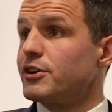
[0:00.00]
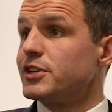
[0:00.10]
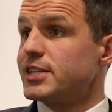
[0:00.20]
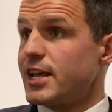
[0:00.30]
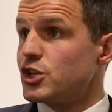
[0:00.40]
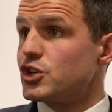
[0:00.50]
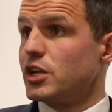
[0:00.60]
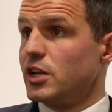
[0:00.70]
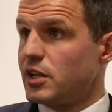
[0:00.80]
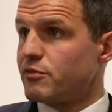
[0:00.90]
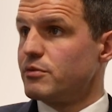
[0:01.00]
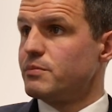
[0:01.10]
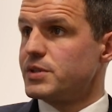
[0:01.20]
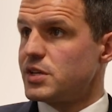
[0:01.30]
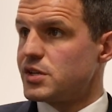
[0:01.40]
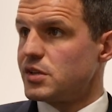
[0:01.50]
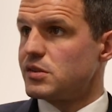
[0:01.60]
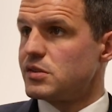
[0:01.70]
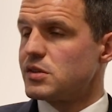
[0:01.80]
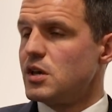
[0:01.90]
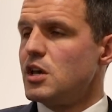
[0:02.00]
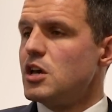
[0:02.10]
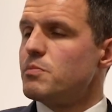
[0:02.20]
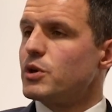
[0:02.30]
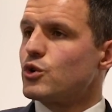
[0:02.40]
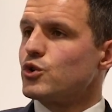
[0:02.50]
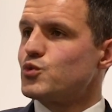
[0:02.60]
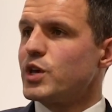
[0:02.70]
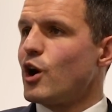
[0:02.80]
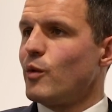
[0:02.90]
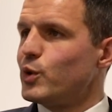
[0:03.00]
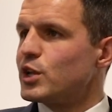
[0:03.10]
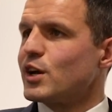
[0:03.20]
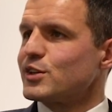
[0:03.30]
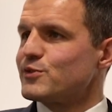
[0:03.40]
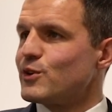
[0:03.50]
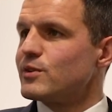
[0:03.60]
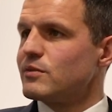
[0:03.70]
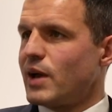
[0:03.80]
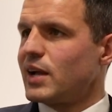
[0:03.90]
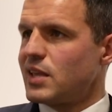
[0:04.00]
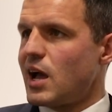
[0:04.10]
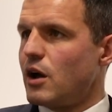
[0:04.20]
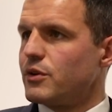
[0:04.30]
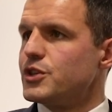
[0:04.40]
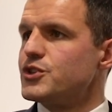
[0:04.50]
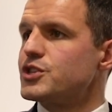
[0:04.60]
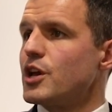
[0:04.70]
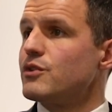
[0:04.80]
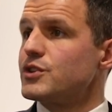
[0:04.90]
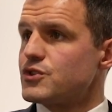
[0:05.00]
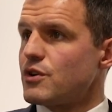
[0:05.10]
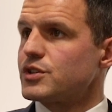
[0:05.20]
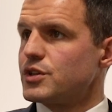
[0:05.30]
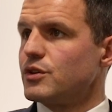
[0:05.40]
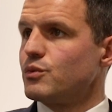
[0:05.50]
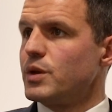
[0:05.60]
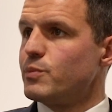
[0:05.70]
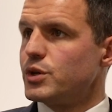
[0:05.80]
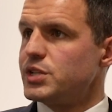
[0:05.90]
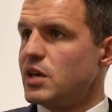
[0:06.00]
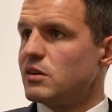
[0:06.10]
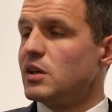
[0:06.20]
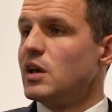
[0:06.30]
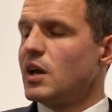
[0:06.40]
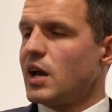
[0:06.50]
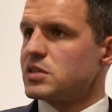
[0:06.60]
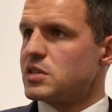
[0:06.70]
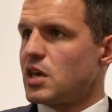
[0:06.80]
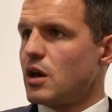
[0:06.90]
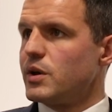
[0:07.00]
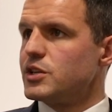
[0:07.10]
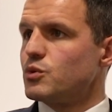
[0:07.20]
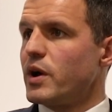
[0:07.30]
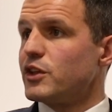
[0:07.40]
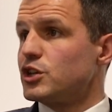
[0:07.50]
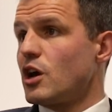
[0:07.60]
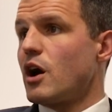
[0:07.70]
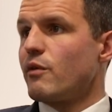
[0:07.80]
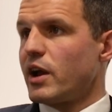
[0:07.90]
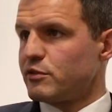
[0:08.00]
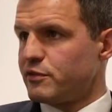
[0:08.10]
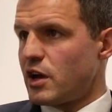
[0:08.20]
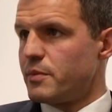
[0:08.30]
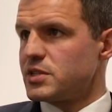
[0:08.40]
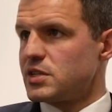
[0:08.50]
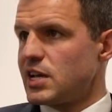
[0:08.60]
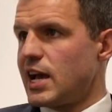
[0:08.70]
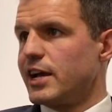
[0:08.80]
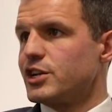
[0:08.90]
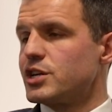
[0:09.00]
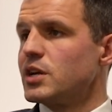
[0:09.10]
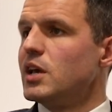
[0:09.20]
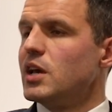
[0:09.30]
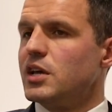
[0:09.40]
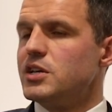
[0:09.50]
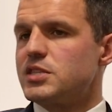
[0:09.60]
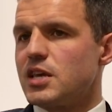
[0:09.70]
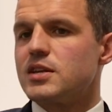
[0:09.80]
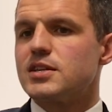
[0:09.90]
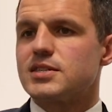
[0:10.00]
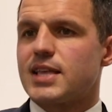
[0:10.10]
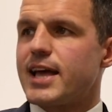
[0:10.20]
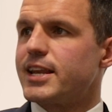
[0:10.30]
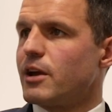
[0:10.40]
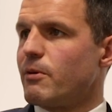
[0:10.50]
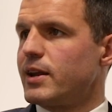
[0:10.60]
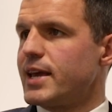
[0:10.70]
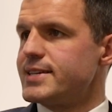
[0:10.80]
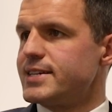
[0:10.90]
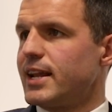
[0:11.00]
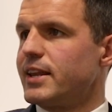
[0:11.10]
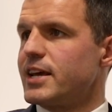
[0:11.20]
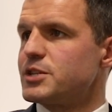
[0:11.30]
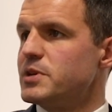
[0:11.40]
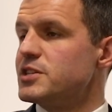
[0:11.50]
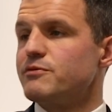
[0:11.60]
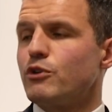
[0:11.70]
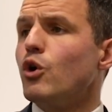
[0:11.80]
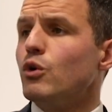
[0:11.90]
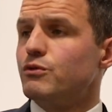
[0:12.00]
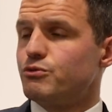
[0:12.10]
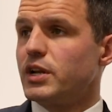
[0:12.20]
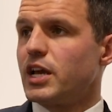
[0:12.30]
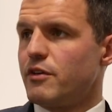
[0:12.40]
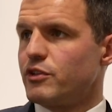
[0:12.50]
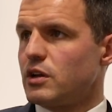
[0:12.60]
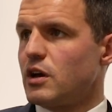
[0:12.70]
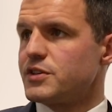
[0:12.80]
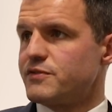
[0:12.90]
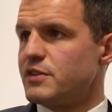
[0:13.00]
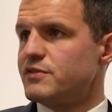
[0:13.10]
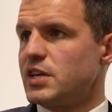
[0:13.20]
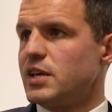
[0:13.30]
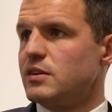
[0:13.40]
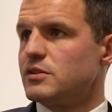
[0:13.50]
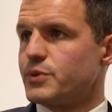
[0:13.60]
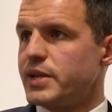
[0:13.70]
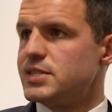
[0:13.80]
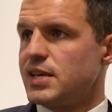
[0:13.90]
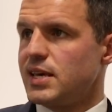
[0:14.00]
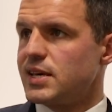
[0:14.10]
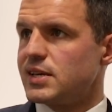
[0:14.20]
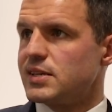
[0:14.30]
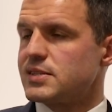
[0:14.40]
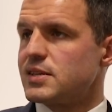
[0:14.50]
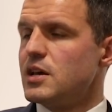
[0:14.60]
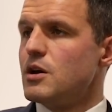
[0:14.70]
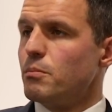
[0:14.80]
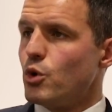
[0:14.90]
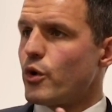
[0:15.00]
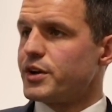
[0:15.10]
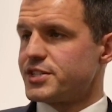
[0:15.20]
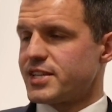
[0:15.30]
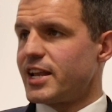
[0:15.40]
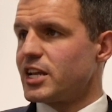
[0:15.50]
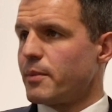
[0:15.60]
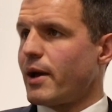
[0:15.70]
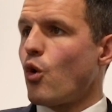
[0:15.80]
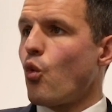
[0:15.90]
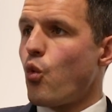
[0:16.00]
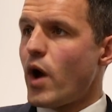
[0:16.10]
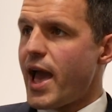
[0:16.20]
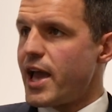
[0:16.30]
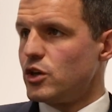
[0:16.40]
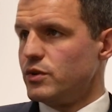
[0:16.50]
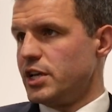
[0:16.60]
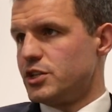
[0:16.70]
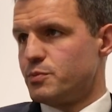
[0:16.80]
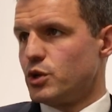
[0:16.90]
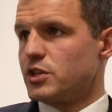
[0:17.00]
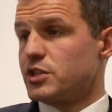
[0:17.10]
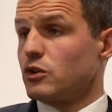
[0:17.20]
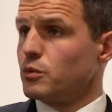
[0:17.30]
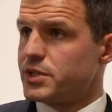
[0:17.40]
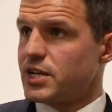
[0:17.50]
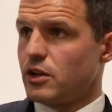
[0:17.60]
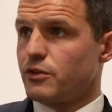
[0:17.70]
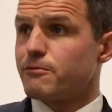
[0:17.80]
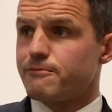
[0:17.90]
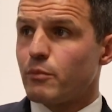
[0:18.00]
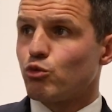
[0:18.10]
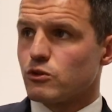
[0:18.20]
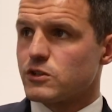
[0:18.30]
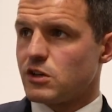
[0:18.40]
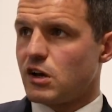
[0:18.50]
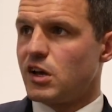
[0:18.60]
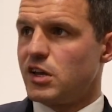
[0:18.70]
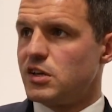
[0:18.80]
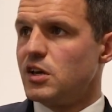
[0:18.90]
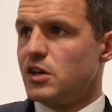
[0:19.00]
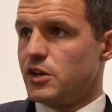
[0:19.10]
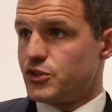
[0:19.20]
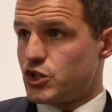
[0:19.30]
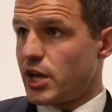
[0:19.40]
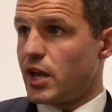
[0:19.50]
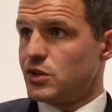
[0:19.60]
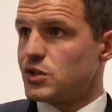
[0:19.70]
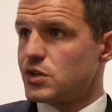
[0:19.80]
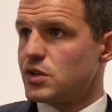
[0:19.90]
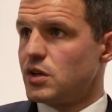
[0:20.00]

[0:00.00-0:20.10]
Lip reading: are under tension in different positions. But of course, we can't put a duck's foot back down. No. So the structure that we put in has to go into where the direct fibers attach. And as the understanding around ACL anatomy has evolved really over the last 15, 20 years, more understanding about where you need to put the tunnel, particularly on the femoral side, has changed.